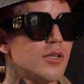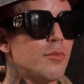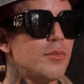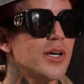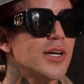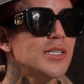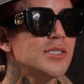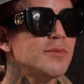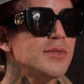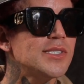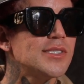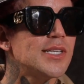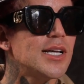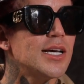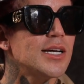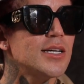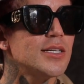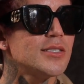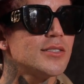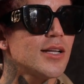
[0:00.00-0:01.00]
The biggest
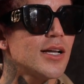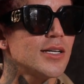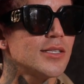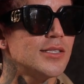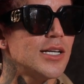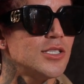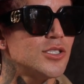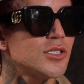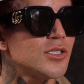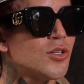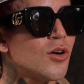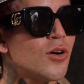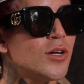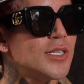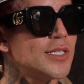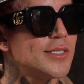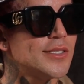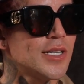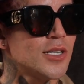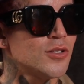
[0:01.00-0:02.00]
mistake is like they just don't
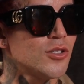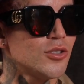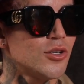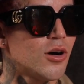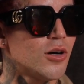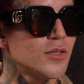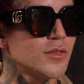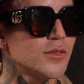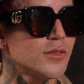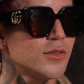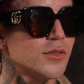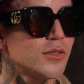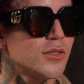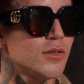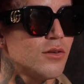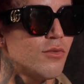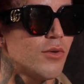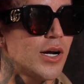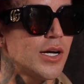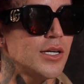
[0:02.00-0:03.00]
understand the dogs,
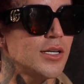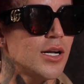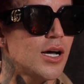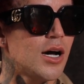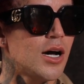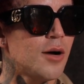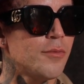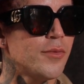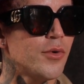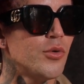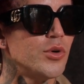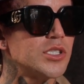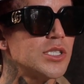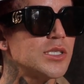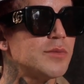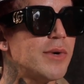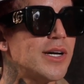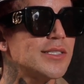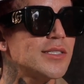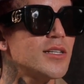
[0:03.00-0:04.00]
right? Which
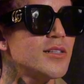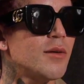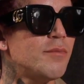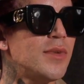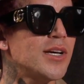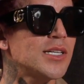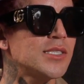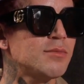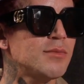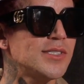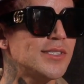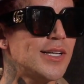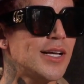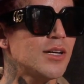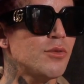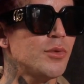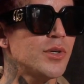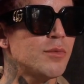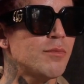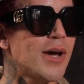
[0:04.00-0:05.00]
is basically the biggest
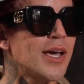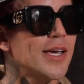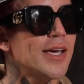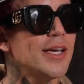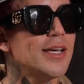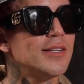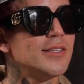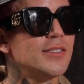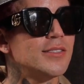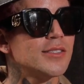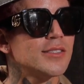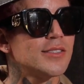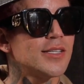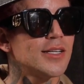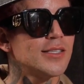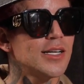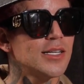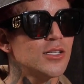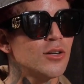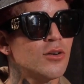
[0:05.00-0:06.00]
mistake with my haters, is
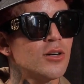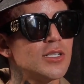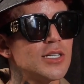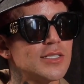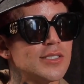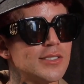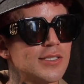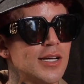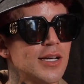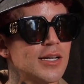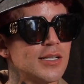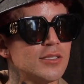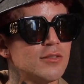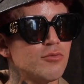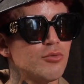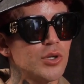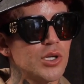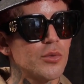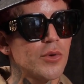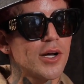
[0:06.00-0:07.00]
that they don't
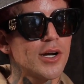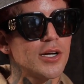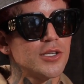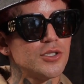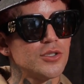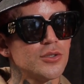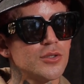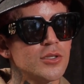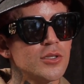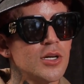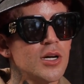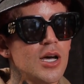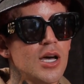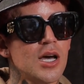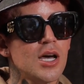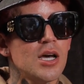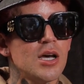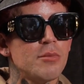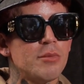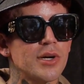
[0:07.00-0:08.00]
understand really what I do.
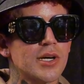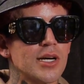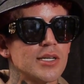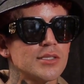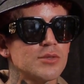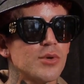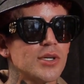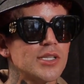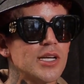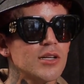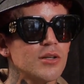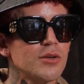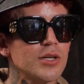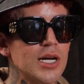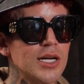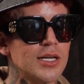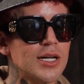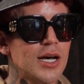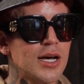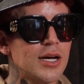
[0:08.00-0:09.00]
Because what they're
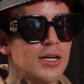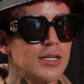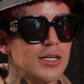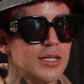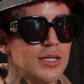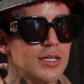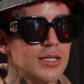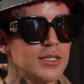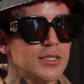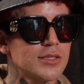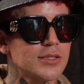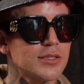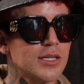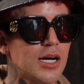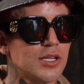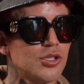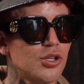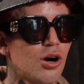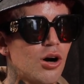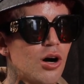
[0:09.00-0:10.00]
looking at is
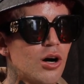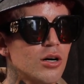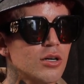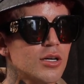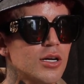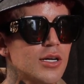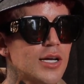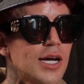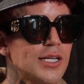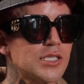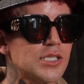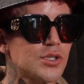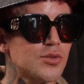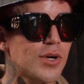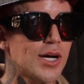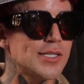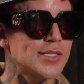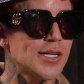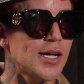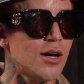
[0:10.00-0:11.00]
a dog gets
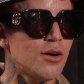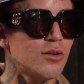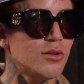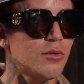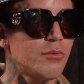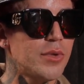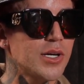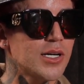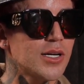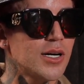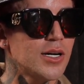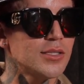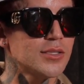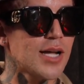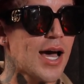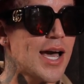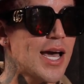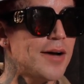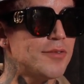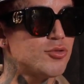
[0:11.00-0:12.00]
stressed out because
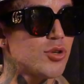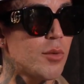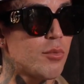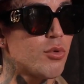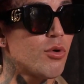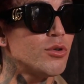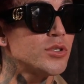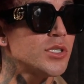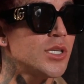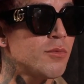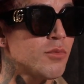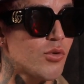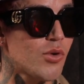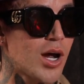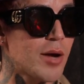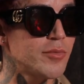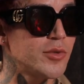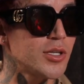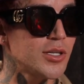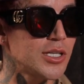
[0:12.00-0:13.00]
I have to approach them,
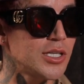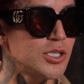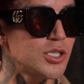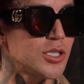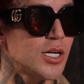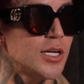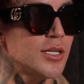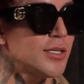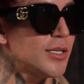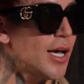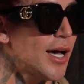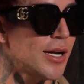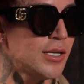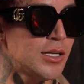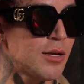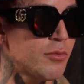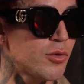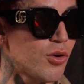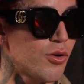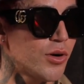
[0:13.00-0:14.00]
grab the leash, and
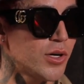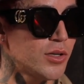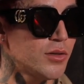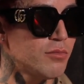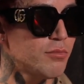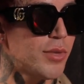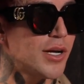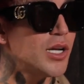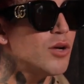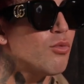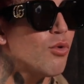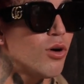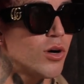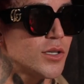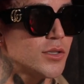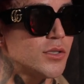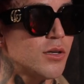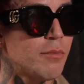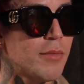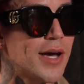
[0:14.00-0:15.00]
get them going. But it
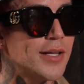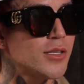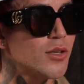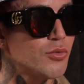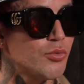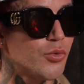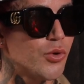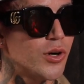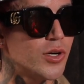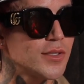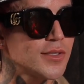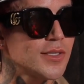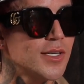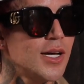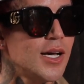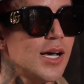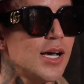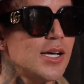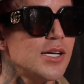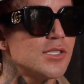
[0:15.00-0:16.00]
works, the method works.
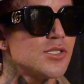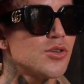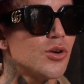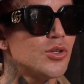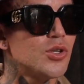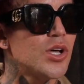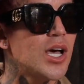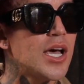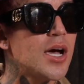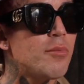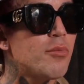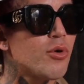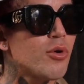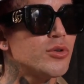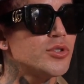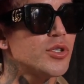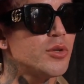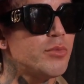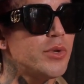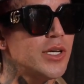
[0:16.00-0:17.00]
So their
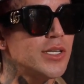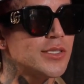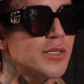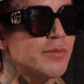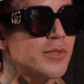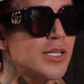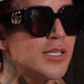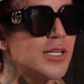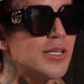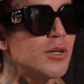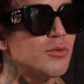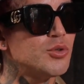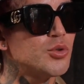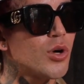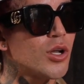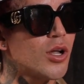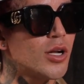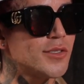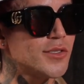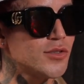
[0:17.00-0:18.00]
approach would be something that they would
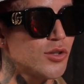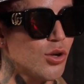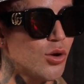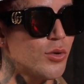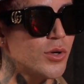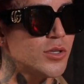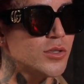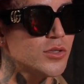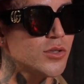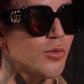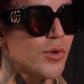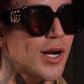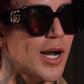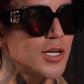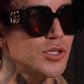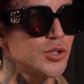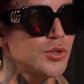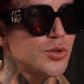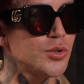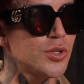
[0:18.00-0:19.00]
do a lot slower. So what
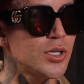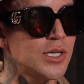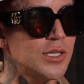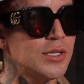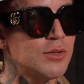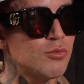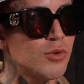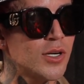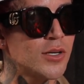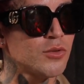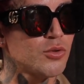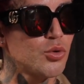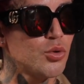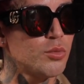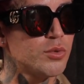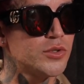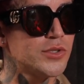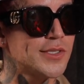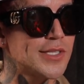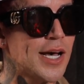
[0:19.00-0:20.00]
I do in one
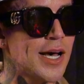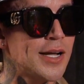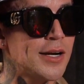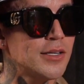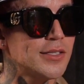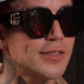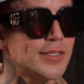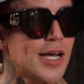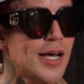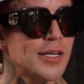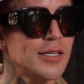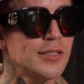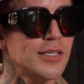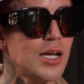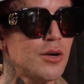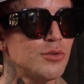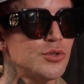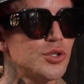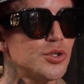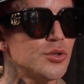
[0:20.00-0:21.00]
group setting,
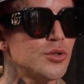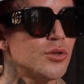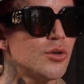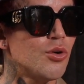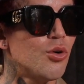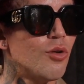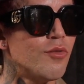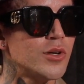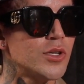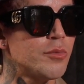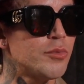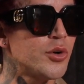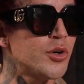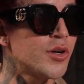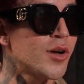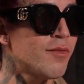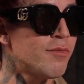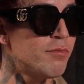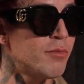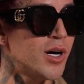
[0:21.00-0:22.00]
they would do over the
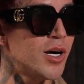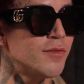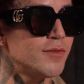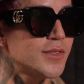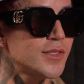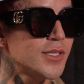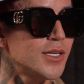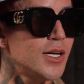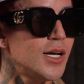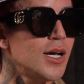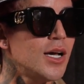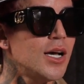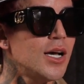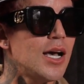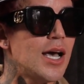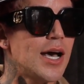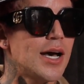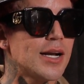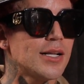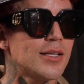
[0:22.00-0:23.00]
period of months
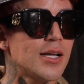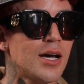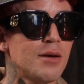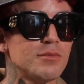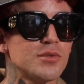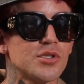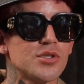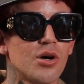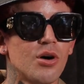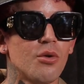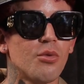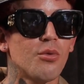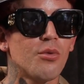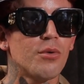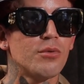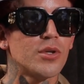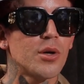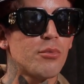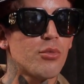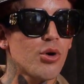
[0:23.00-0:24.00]
at a time.
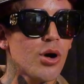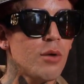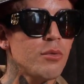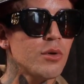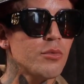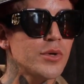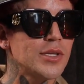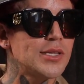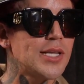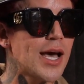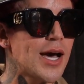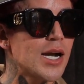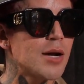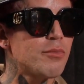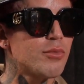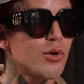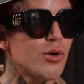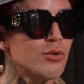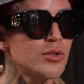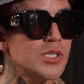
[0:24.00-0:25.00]
So the problem with that
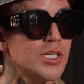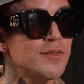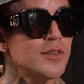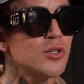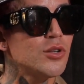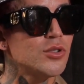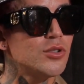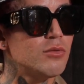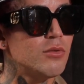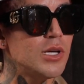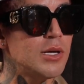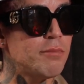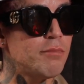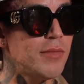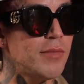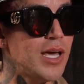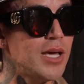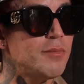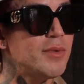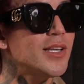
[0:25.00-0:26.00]
approach, even though it
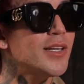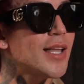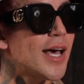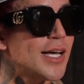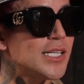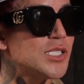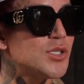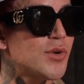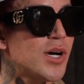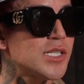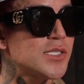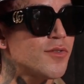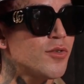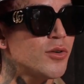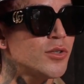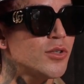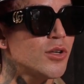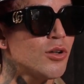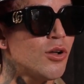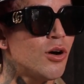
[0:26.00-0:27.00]
may be less
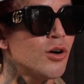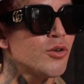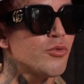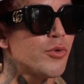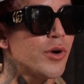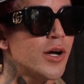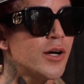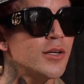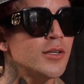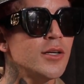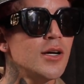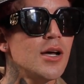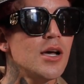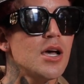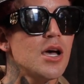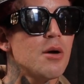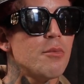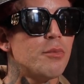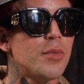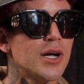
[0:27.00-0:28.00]
stressful in the long run,
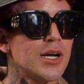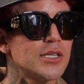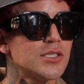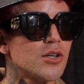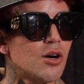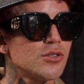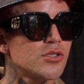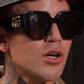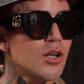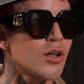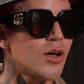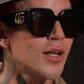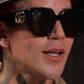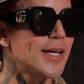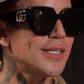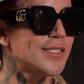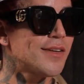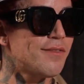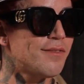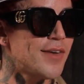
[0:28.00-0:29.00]
but it's also a lot
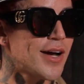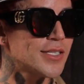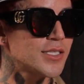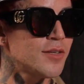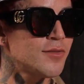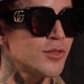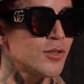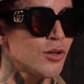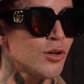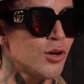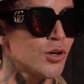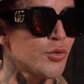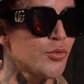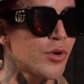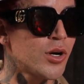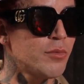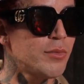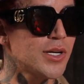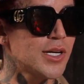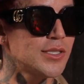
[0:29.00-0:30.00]
less effective in the long
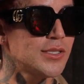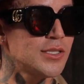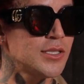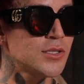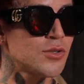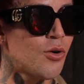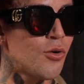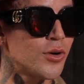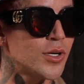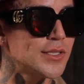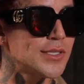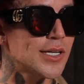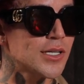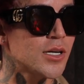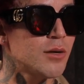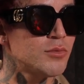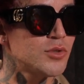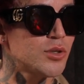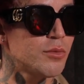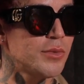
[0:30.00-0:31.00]
run, because just owners that
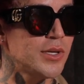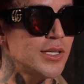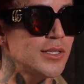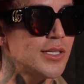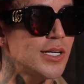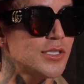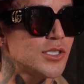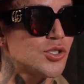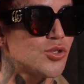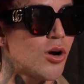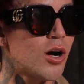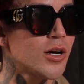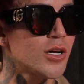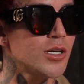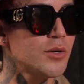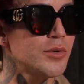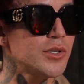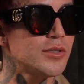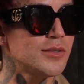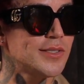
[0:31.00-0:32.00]
come to me, they're
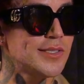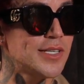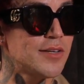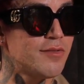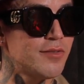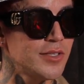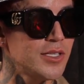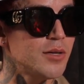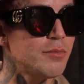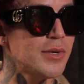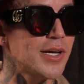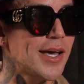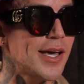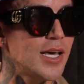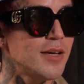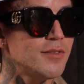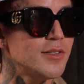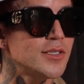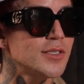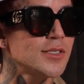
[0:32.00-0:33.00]
struggling with severe
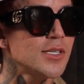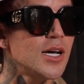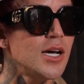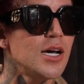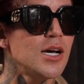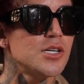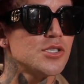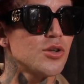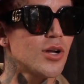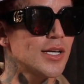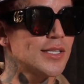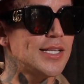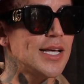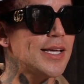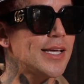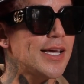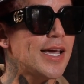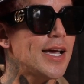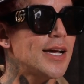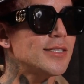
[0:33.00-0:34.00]
behaviors. So like they
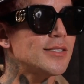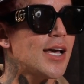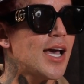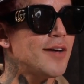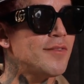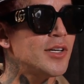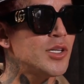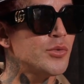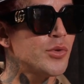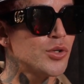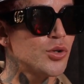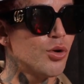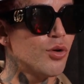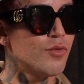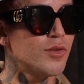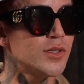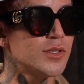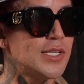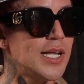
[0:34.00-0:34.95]
can't have anyone over.